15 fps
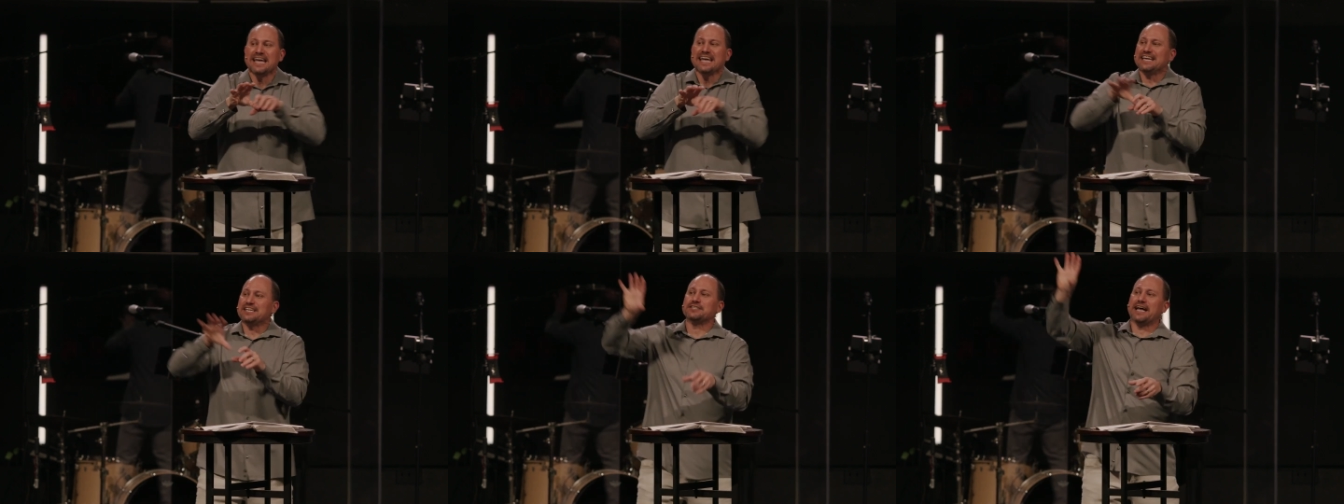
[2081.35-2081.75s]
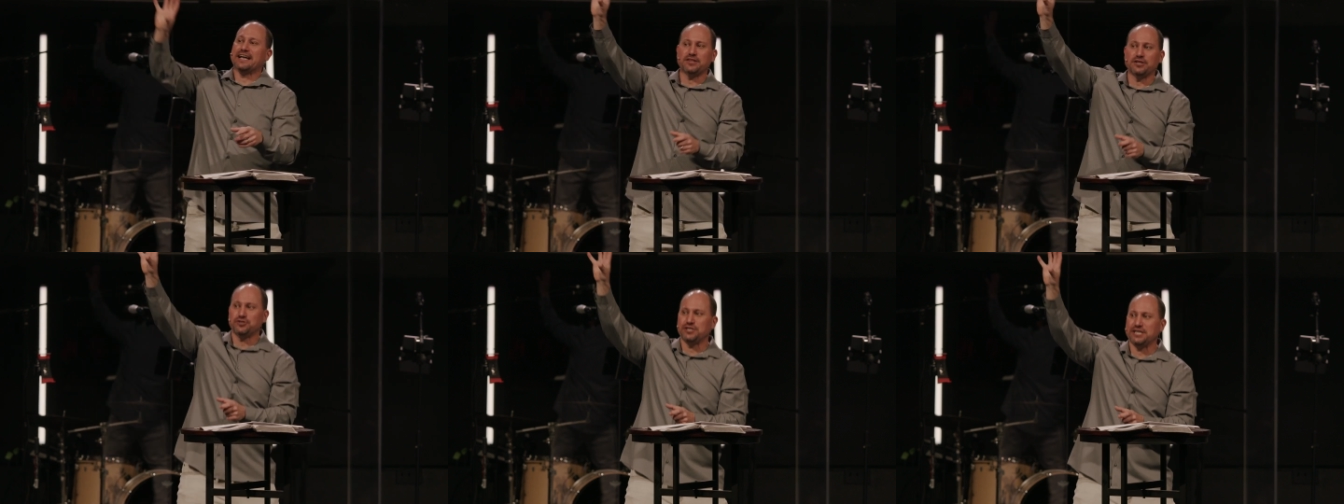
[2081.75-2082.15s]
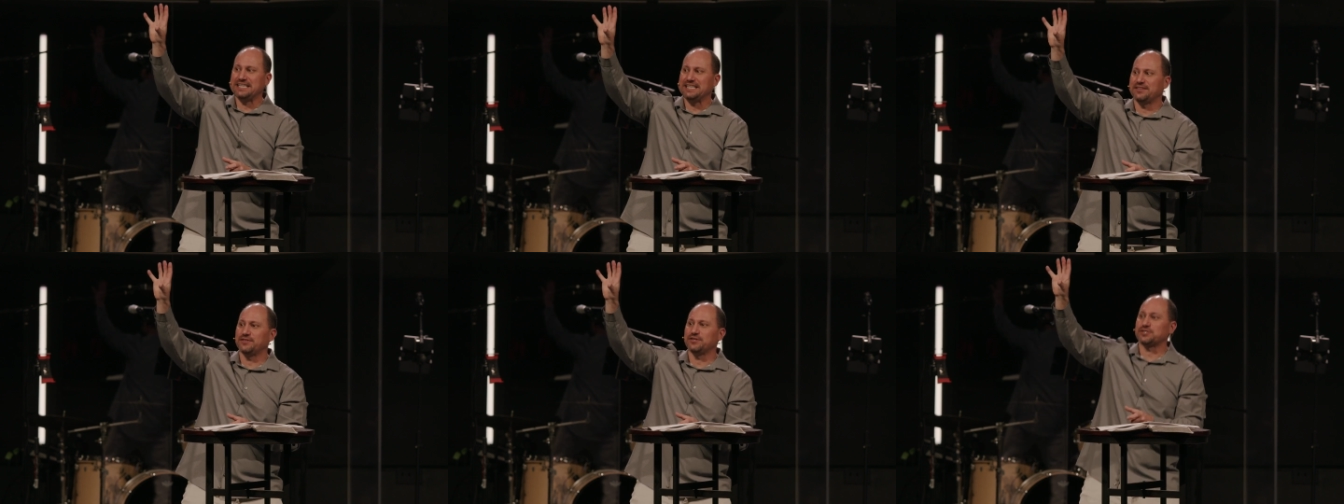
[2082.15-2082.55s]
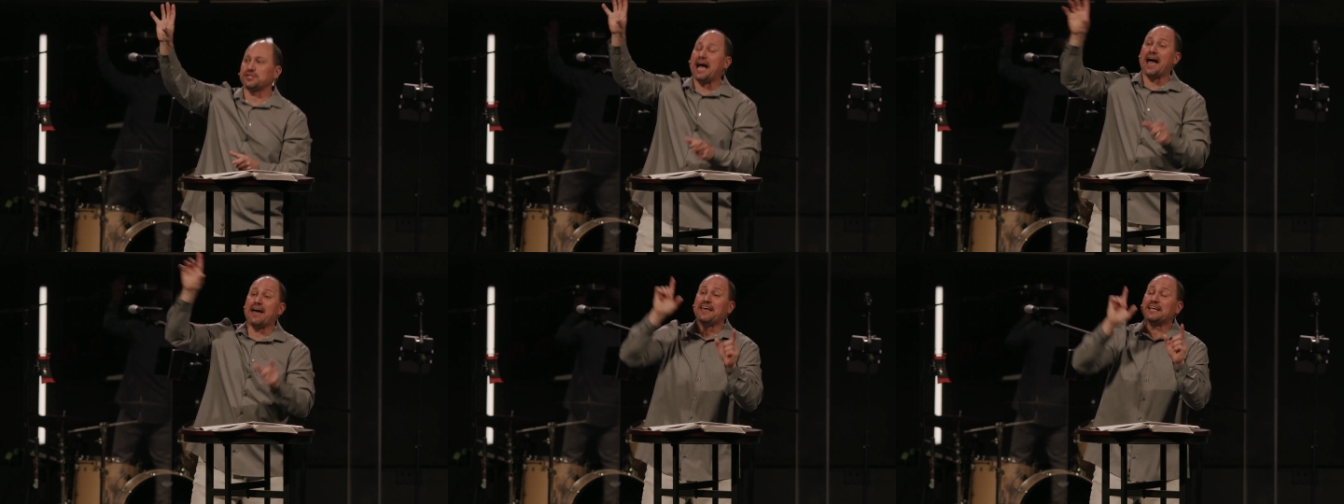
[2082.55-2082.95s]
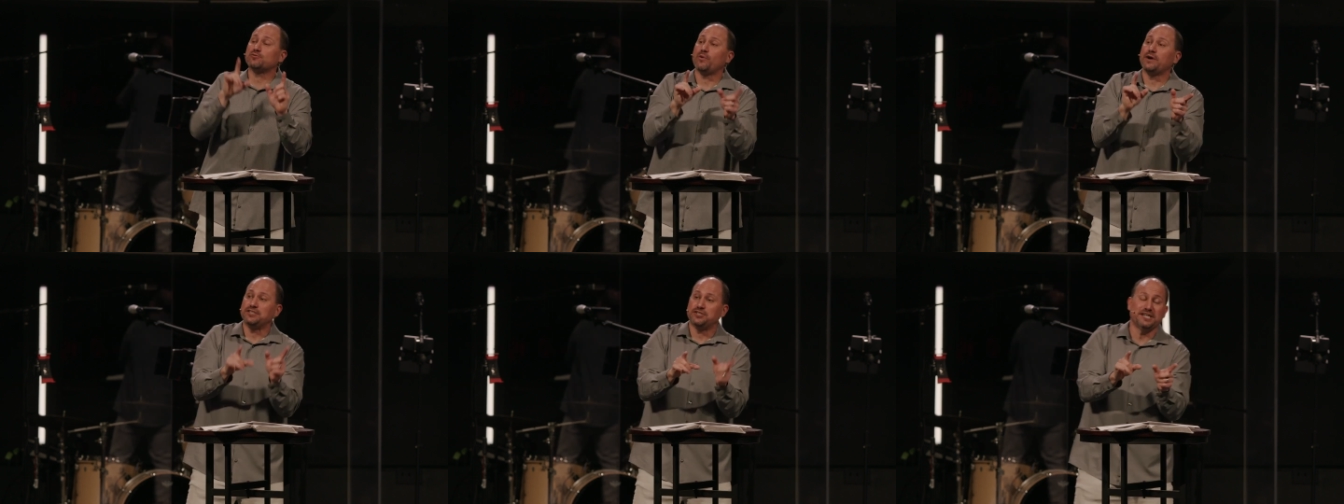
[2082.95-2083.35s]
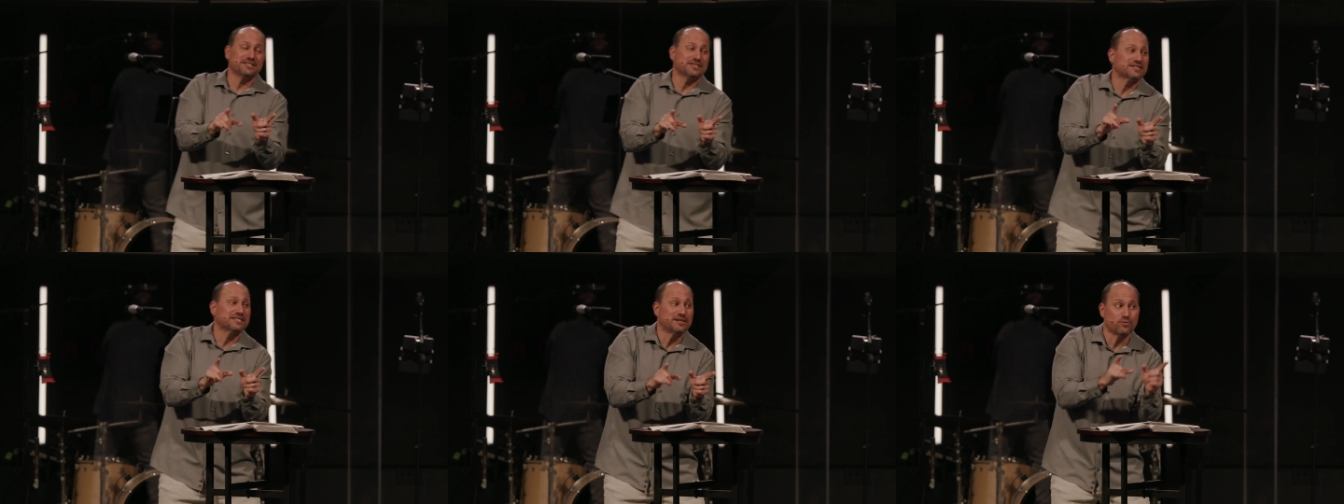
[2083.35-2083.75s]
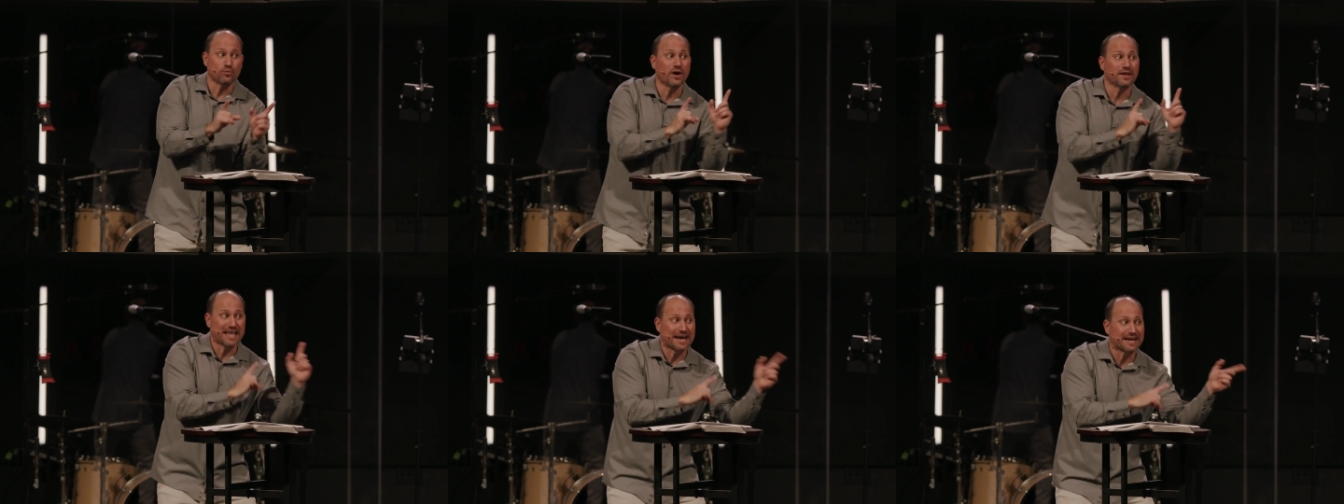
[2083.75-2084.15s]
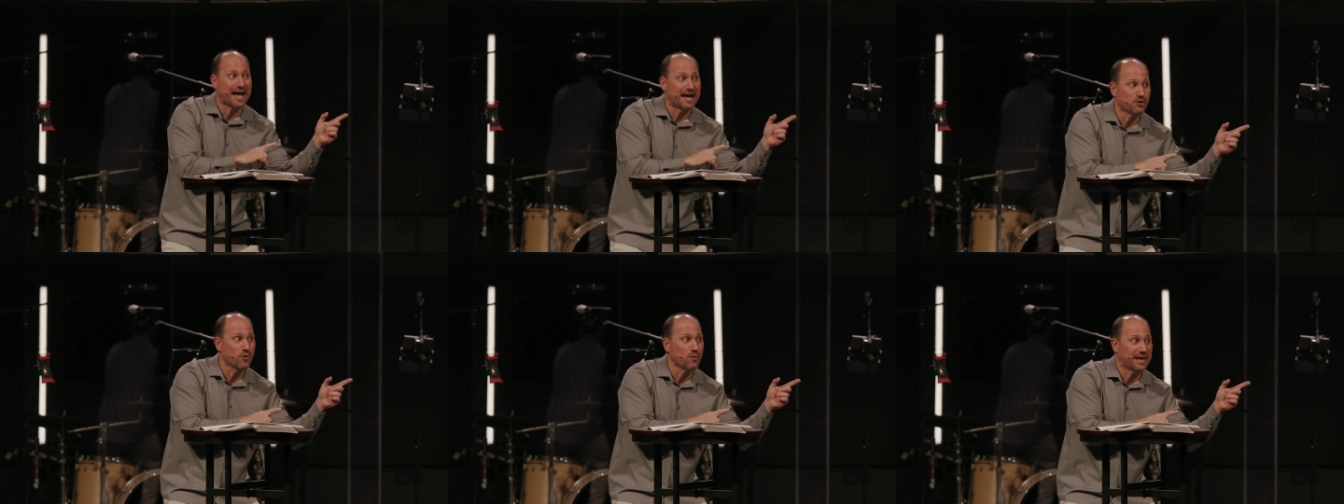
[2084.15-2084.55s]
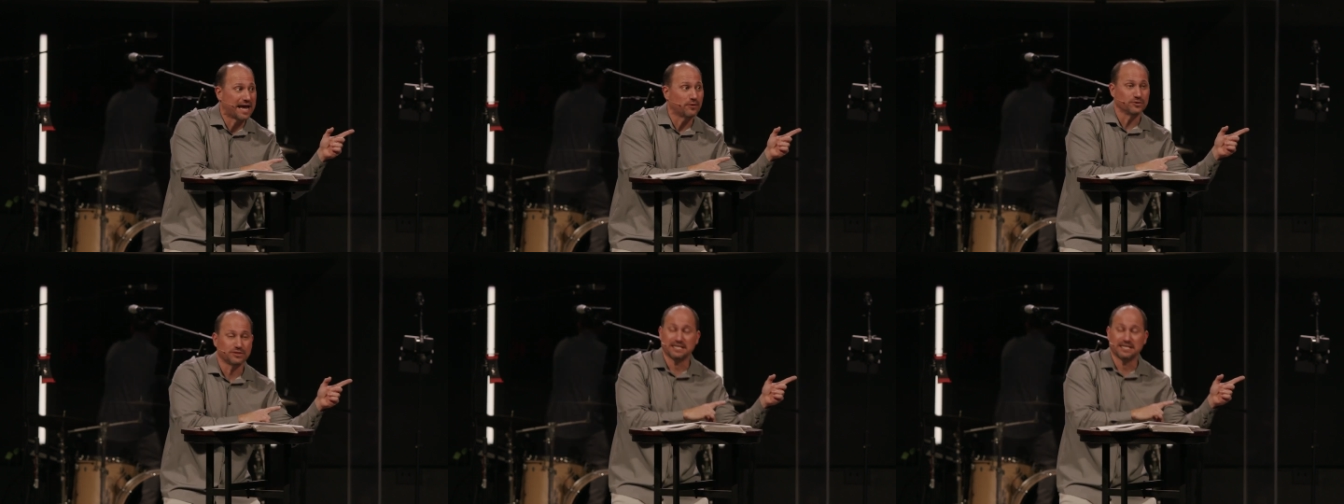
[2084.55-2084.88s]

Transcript: He's not the genie in the sky. That's why Jesus didn't want that guy going out and